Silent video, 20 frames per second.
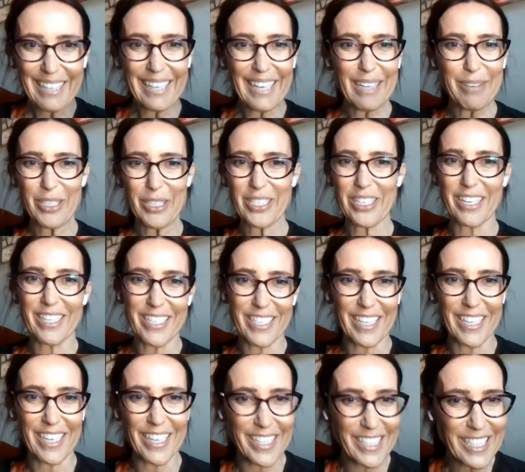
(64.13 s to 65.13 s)
he was
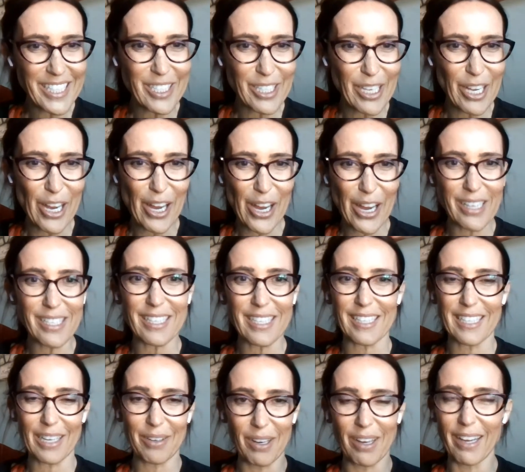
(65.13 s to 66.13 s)
touching her skirt
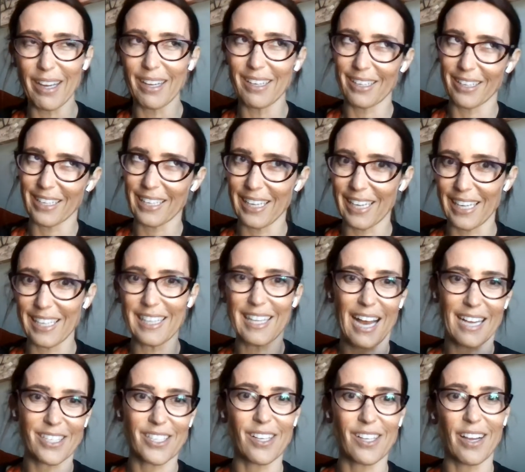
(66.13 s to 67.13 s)
and they were like, okay,
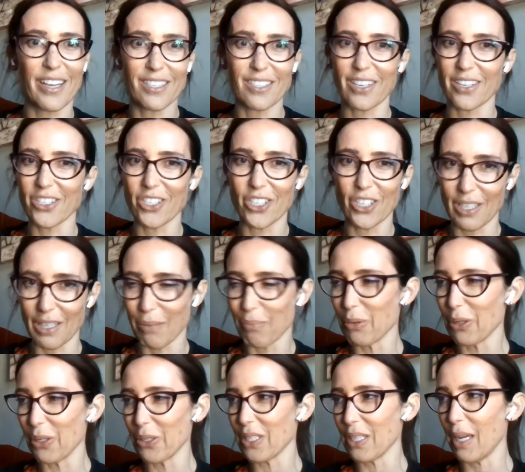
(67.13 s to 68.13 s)
that's like touching the
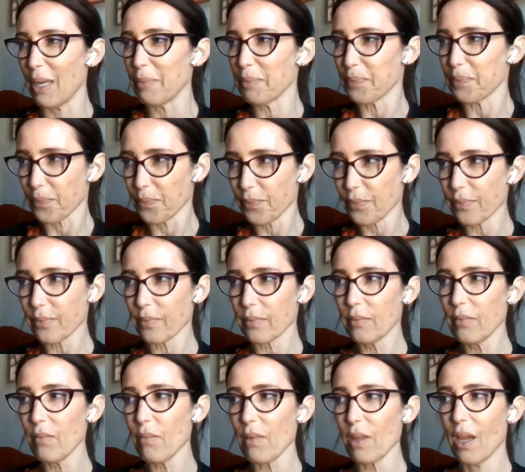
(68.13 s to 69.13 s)
body.
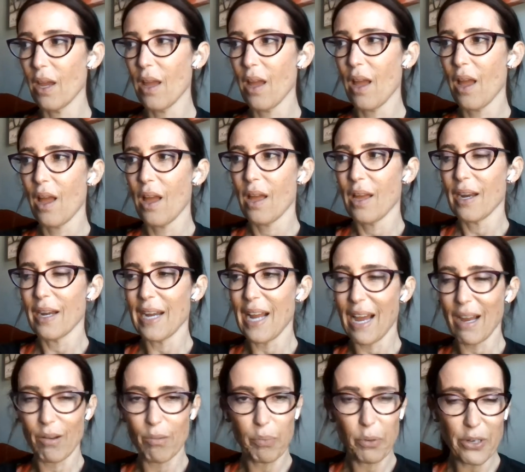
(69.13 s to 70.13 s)

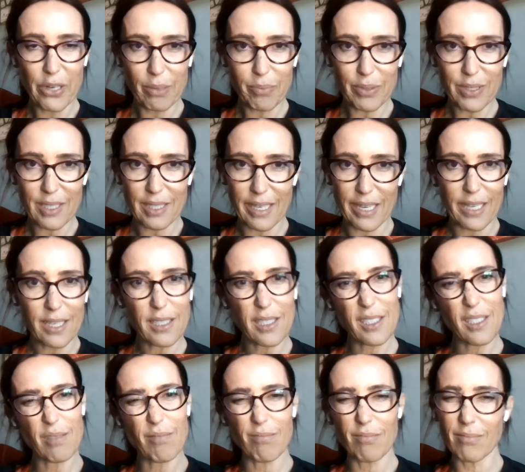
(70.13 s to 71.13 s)
Now, point number
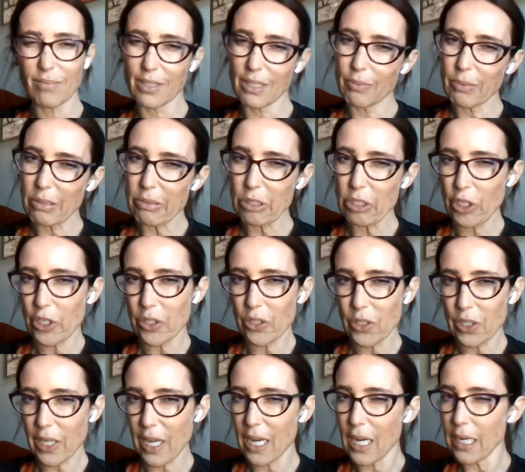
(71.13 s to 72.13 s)
six, sometimes
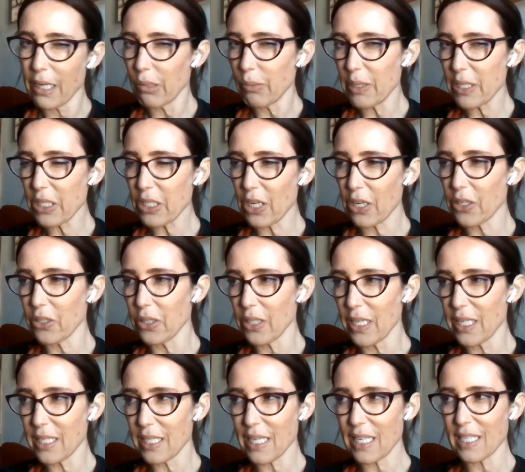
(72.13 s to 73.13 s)
students get a little bit stuck on
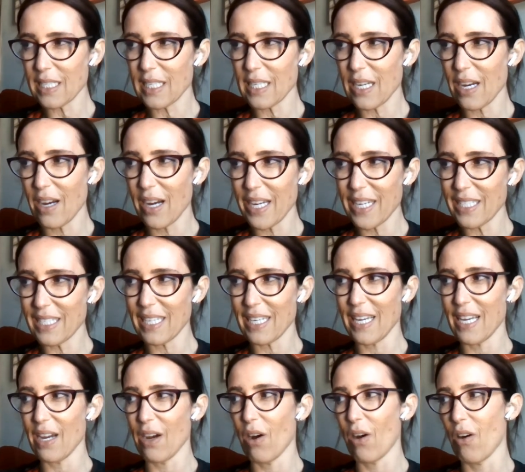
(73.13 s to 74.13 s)
this. It's the
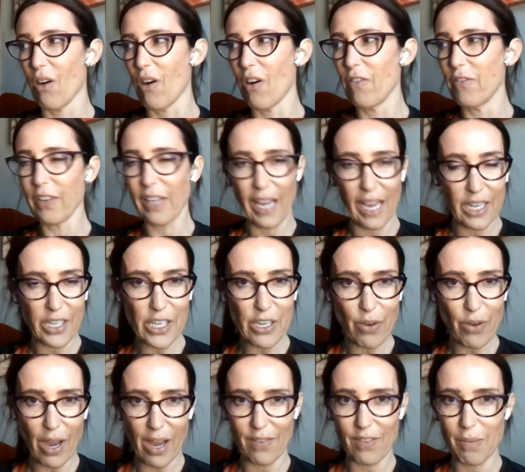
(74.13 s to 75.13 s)
idea of, can
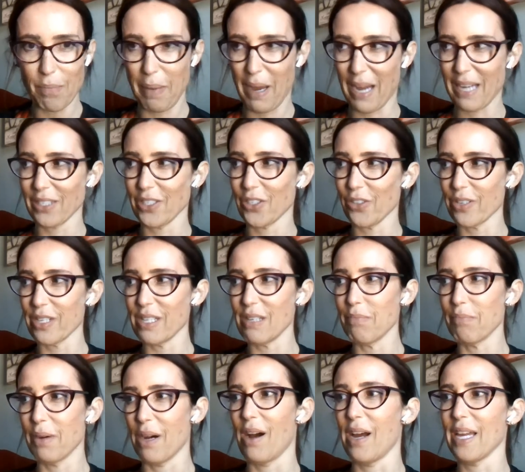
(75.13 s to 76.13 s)
you have a battery
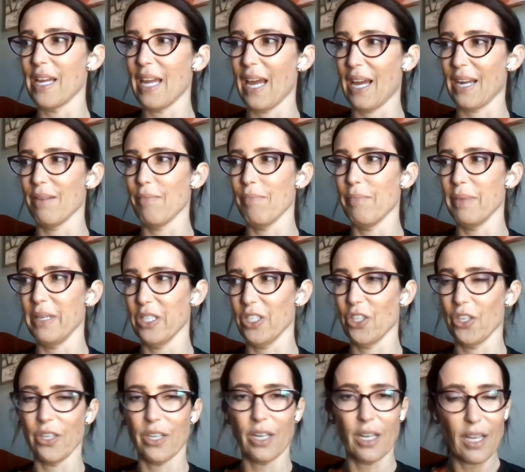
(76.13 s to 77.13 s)
by an
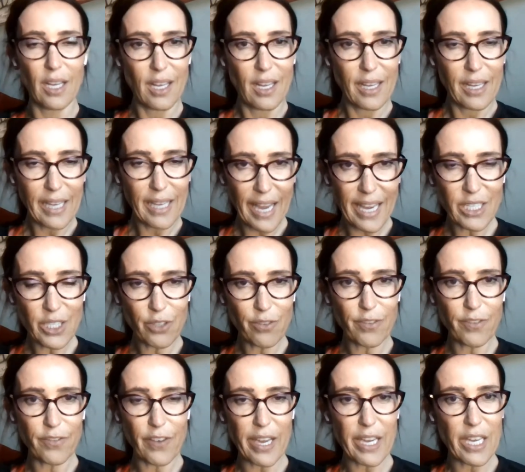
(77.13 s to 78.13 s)
omission? Case of
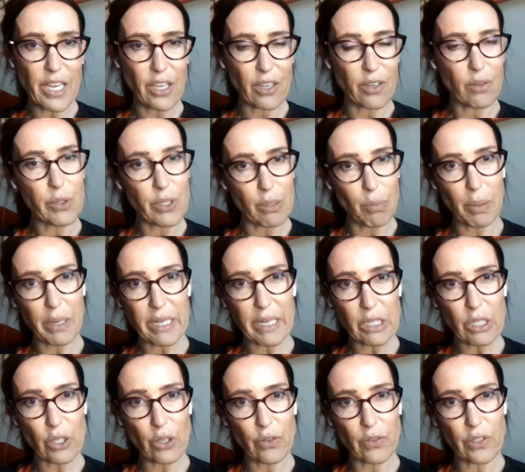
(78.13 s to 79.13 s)
Fagan was the
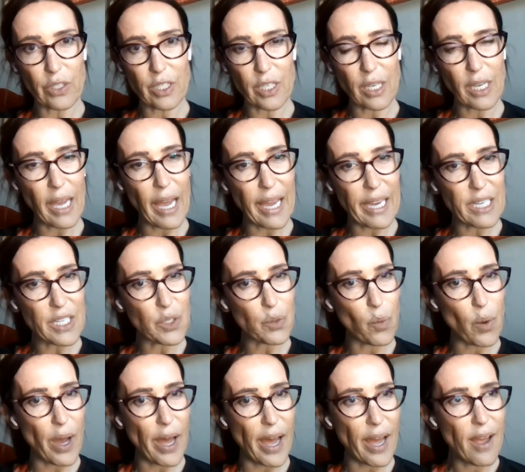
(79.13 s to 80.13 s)
police officer case
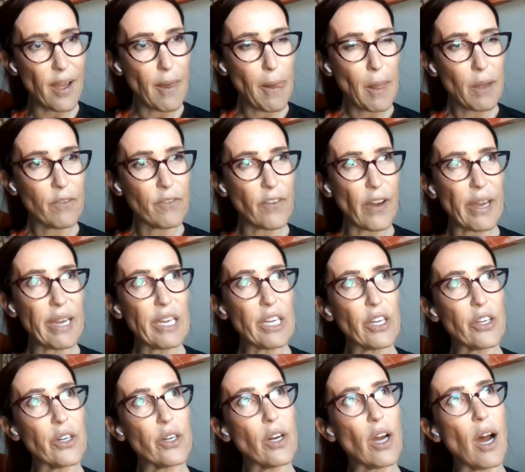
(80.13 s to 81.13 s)
where
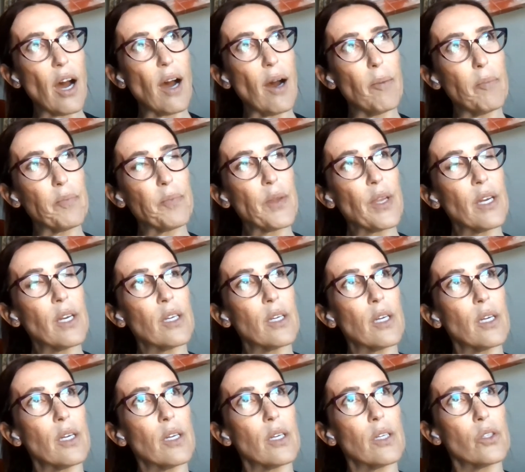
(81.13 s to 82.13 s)
Fagan
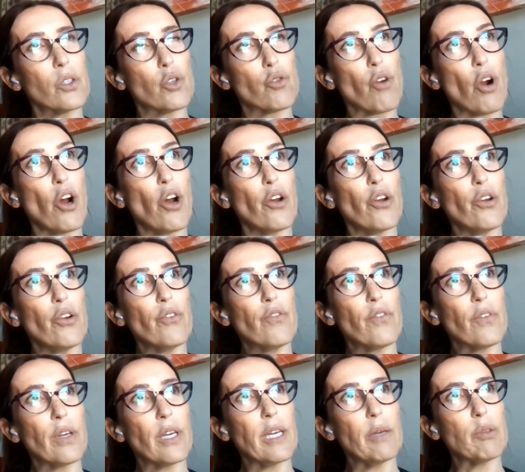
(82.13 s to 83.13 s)

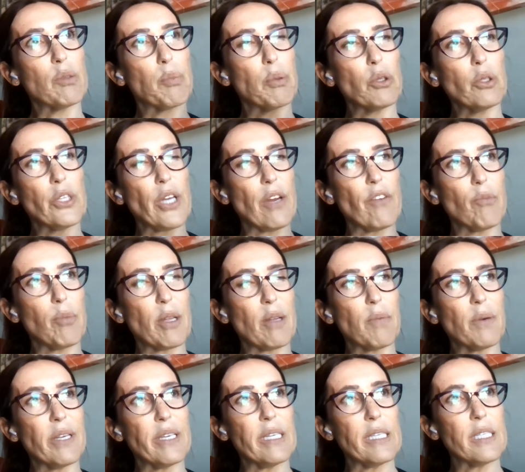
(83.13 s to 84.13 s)
he was pulled over by the
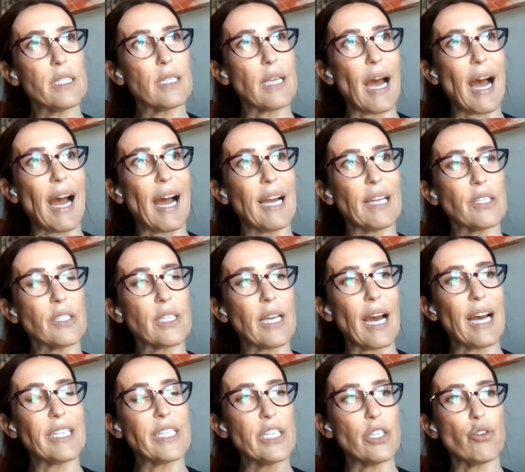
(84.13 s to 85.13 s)
police, and
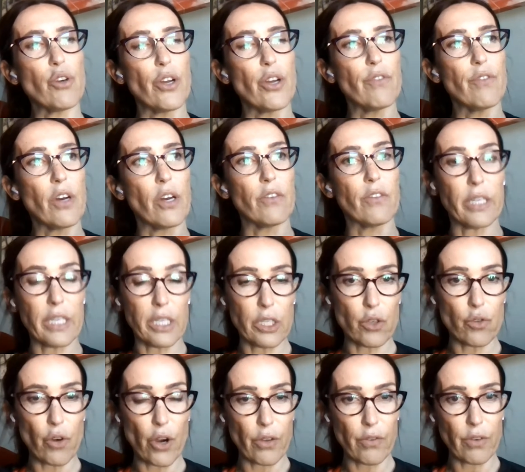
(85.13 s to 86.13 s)
as he drove over, he
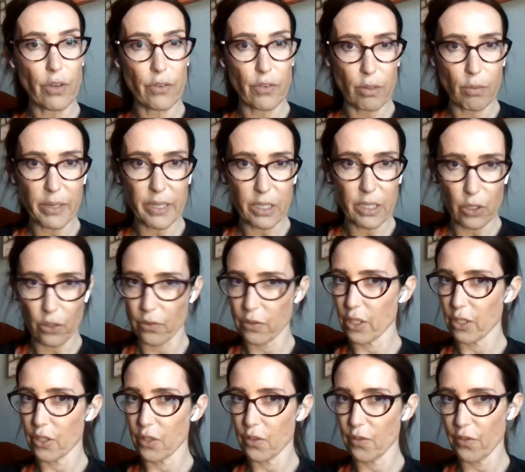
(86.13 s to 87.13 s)
drove over the police
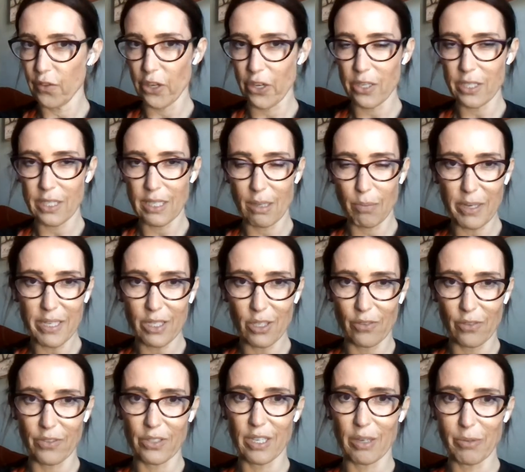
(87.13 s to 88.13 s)
officer's foot. And the police
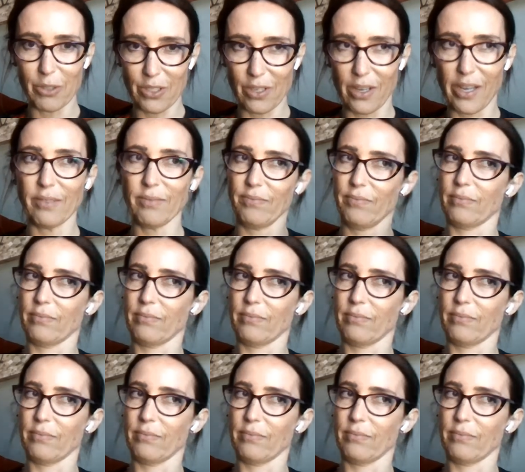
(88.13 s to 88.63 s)
officer was like,